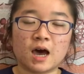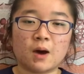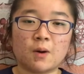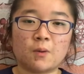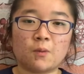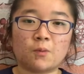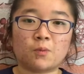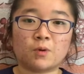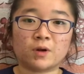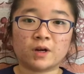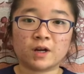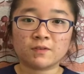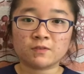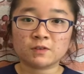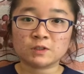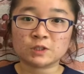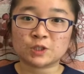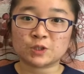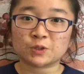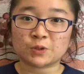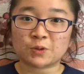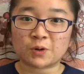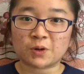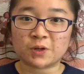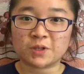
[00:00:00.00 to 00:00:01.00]
whatever
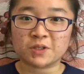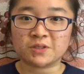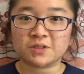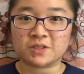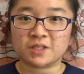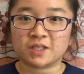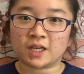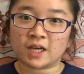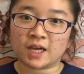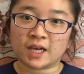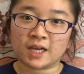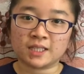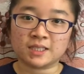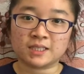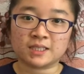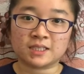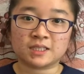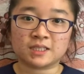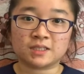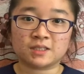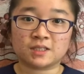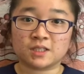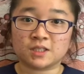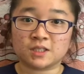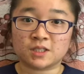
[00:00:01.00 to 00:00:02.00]
score you get
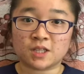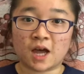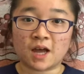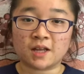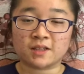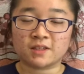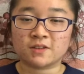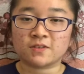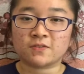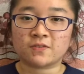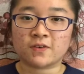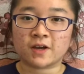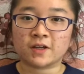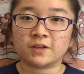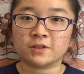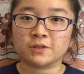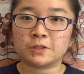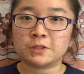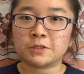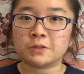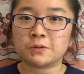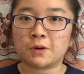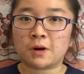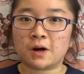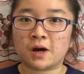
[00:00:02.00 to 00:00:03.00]
does not define who
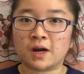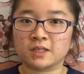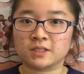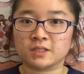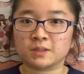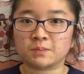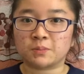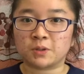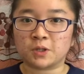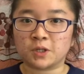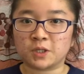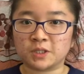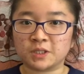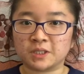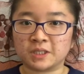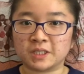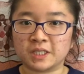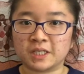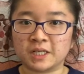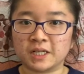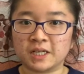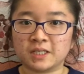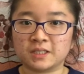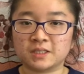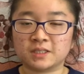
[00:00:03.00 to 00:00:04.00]
you are as a
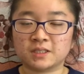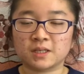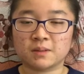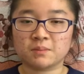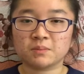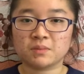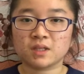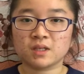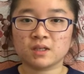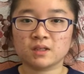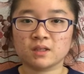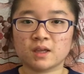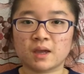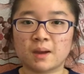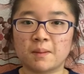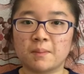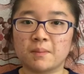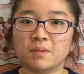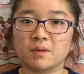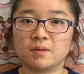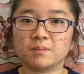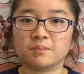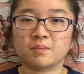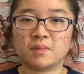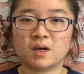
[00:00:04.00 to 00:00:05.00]
person. It's something that
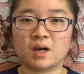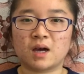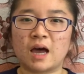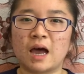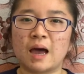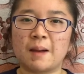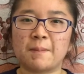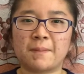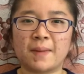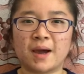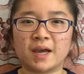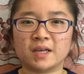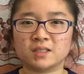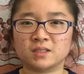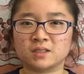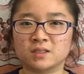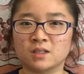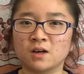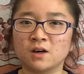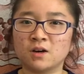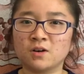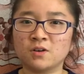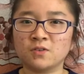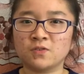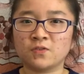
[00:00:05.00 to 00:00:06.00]

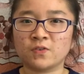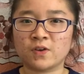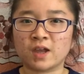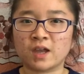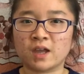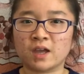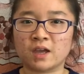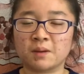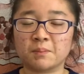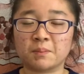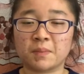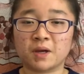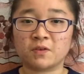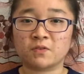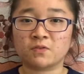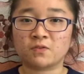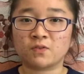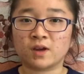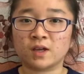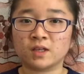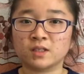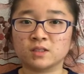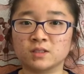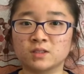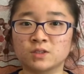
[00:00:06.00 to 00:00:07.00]
myself and my
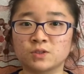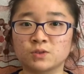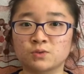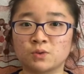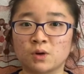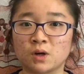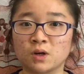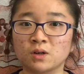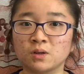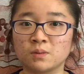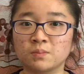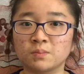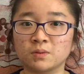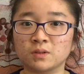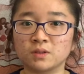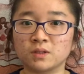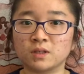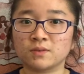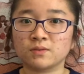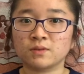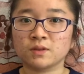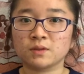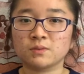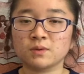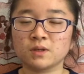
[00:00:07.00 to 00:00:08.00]
friends struggle
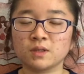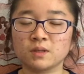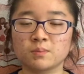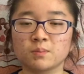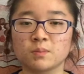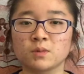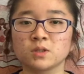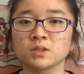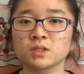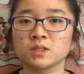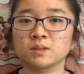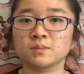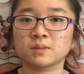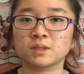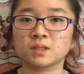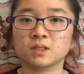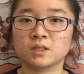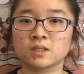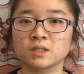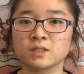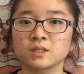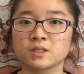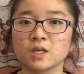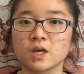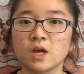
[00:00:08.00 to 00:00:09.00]
believing with, mostly
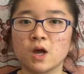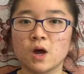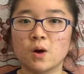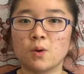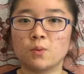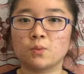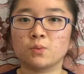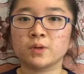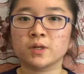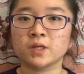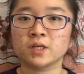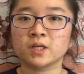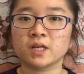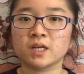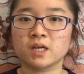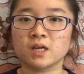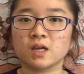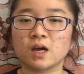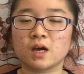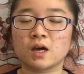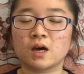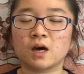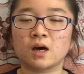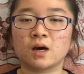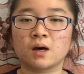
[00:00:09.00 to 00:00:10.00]
because we
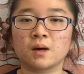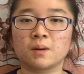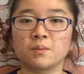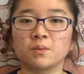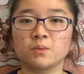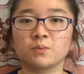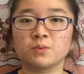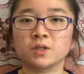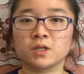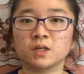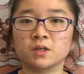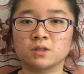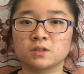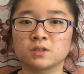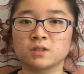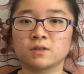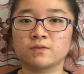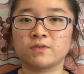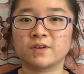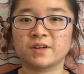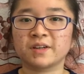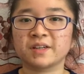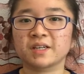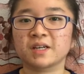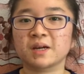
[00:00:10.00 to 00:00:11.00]
go to a
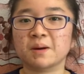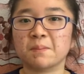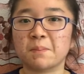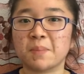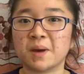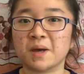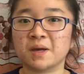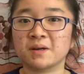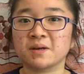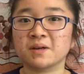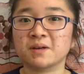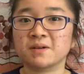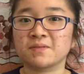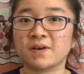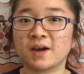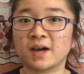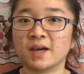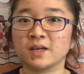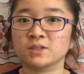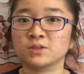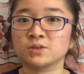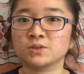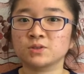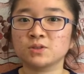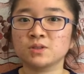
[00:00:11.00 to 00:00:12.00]
very competitive high
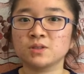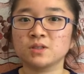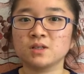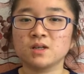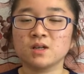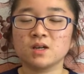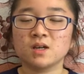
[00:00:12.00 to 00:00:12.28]
school.